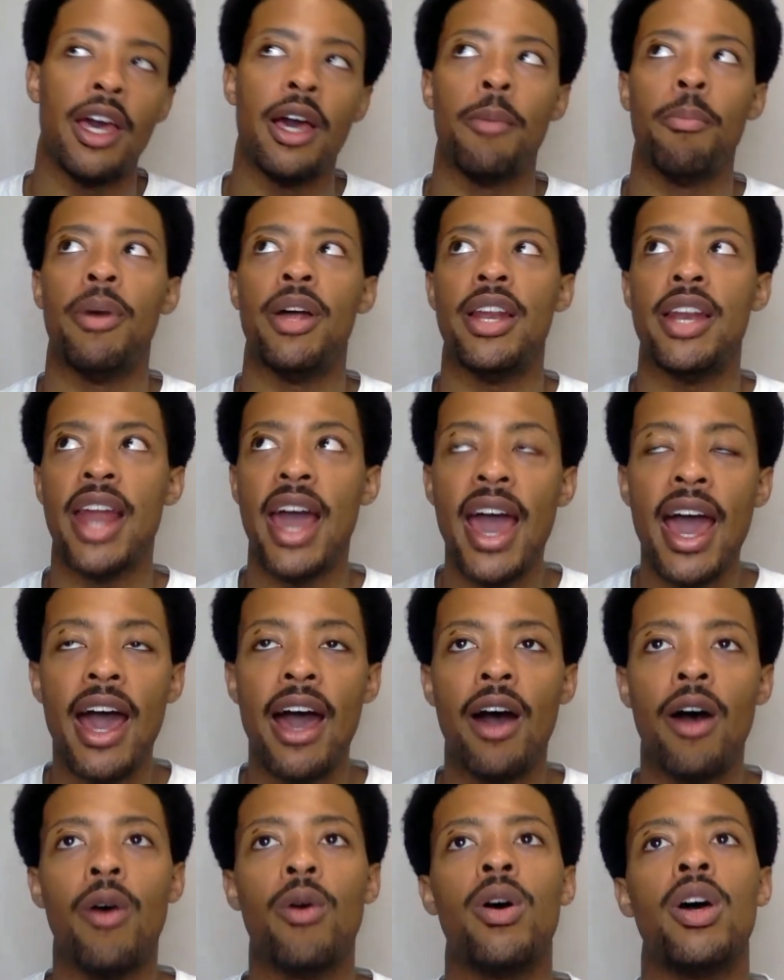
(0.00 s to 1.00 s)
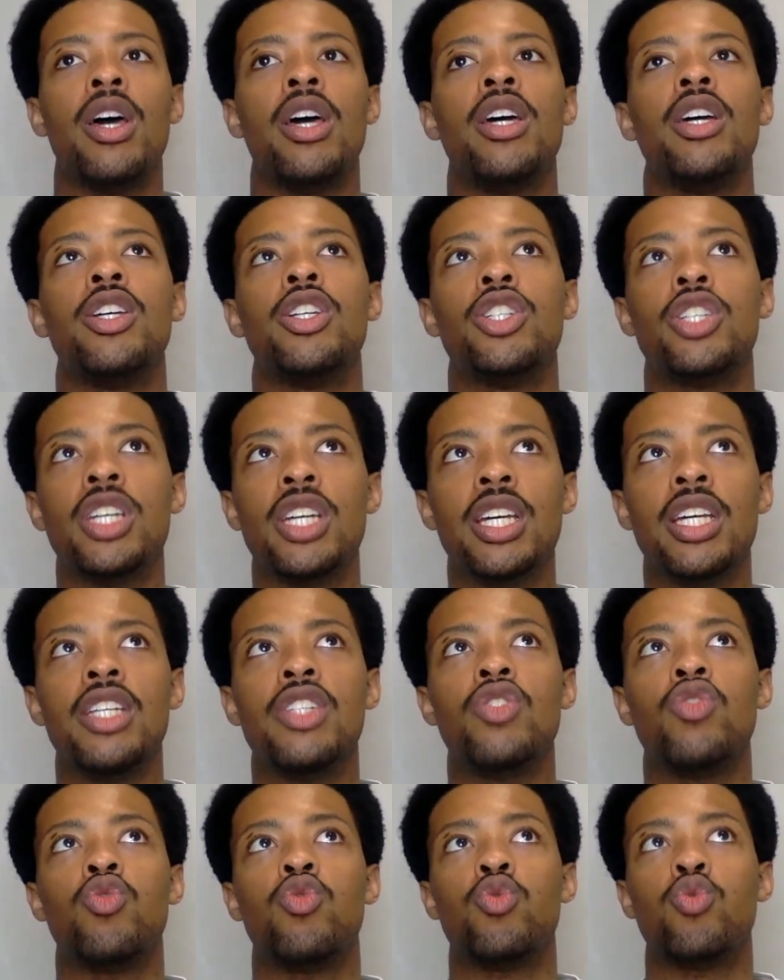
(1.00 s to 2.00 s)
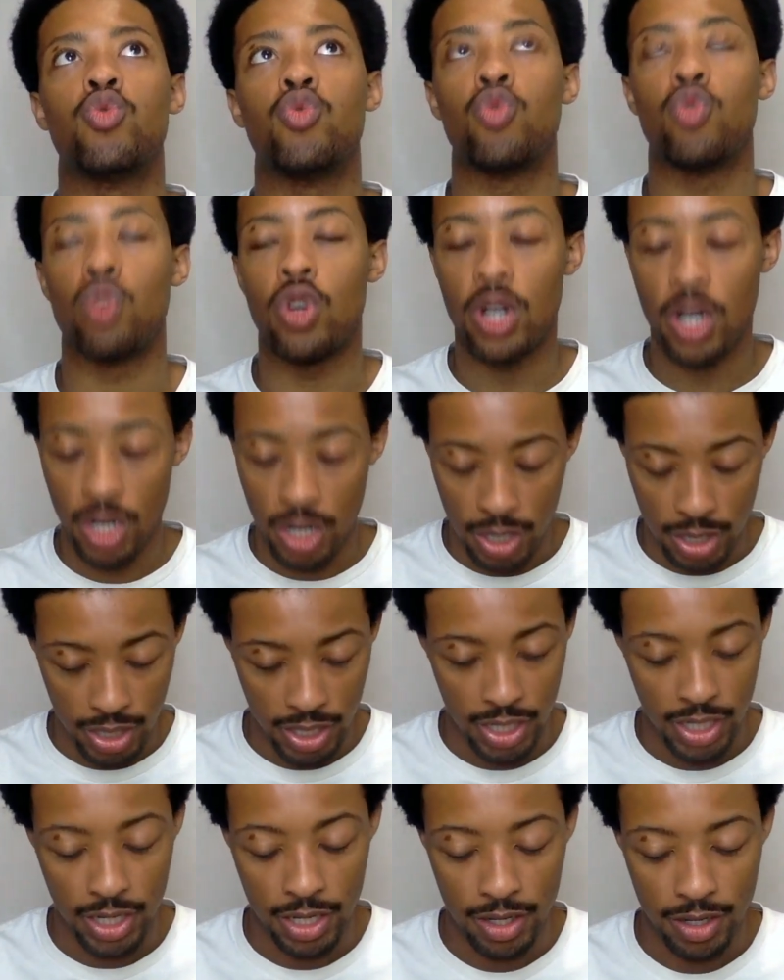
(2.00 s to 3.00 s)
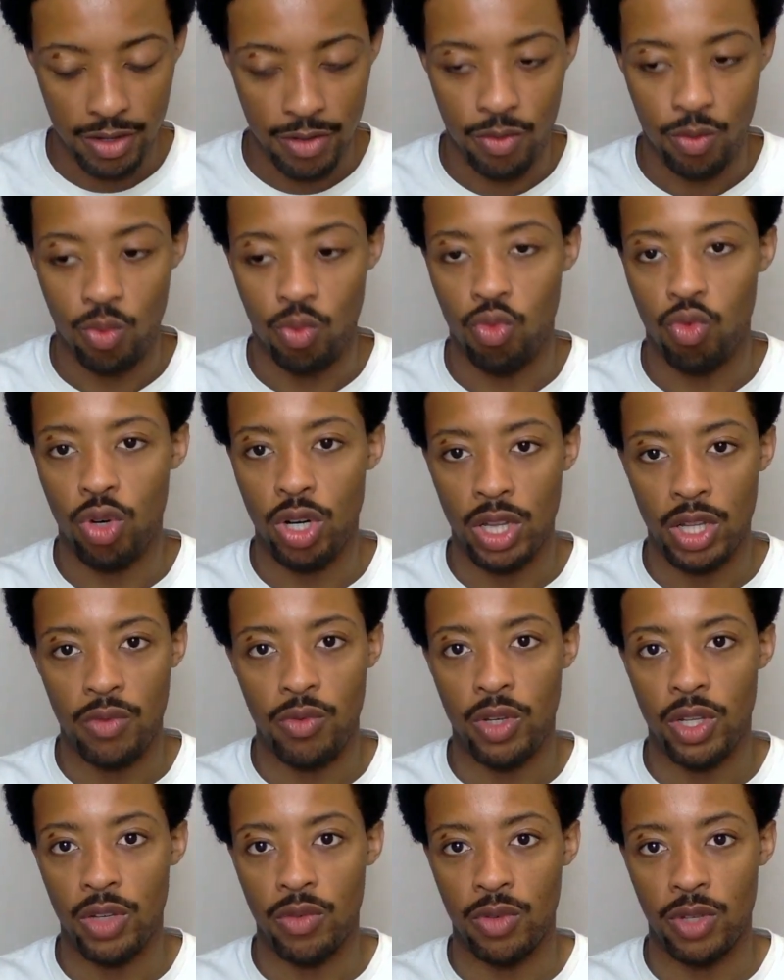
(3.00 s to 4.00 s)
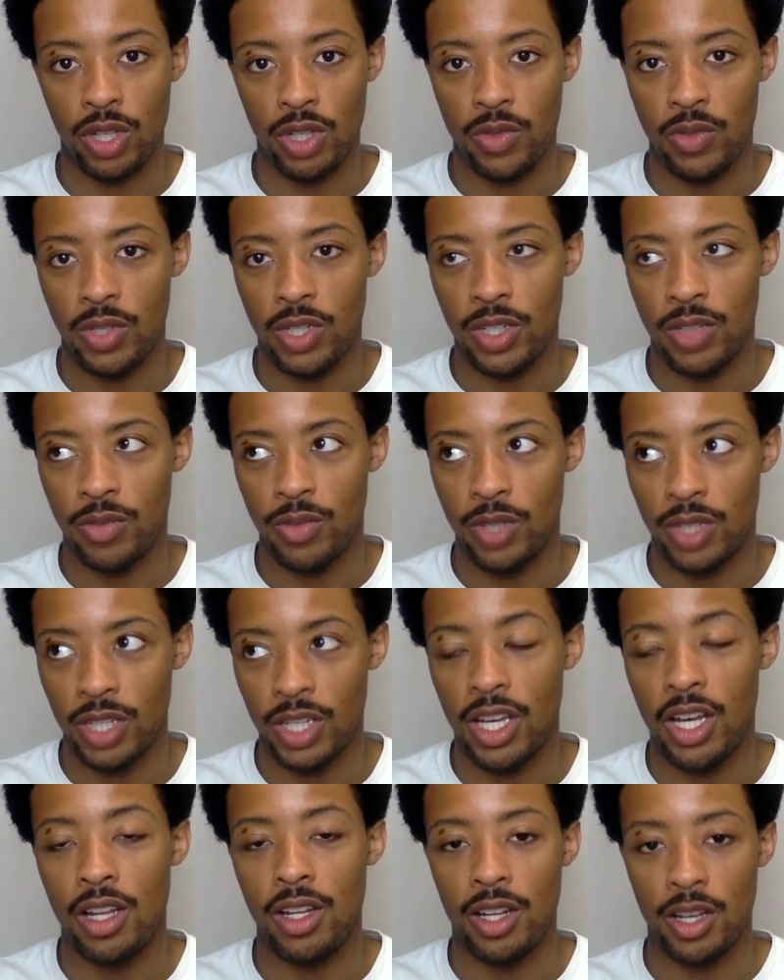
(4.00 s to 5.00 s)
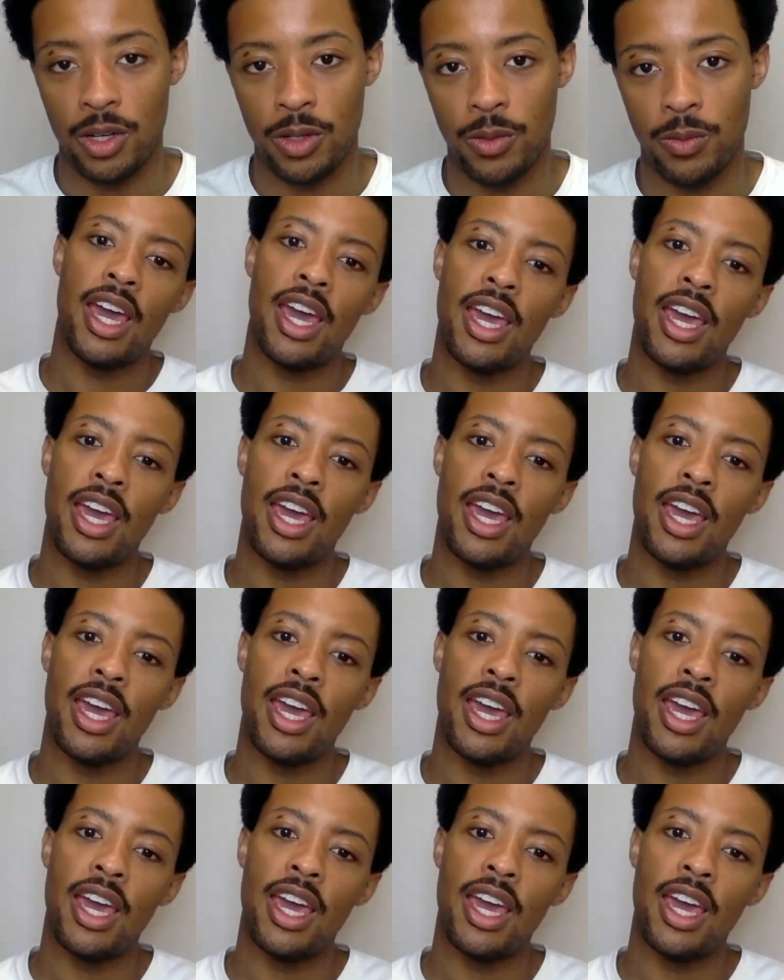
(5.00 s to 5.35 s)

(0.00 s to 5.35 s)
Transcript: But now she's really, really, really, really, really, really alone.